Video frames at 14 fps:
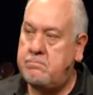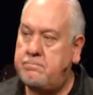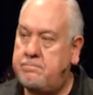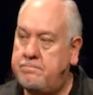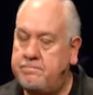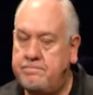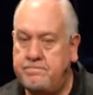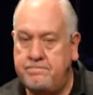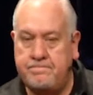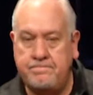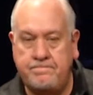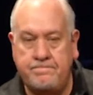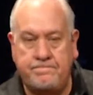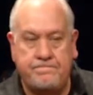
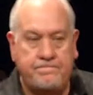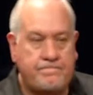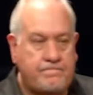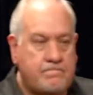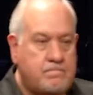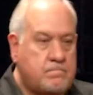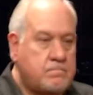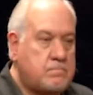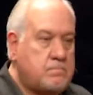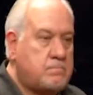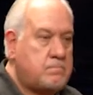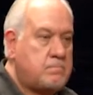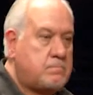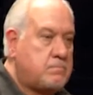
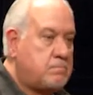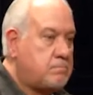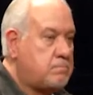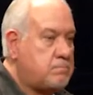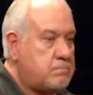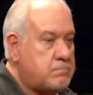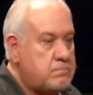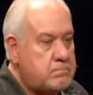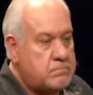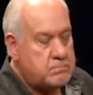(silence)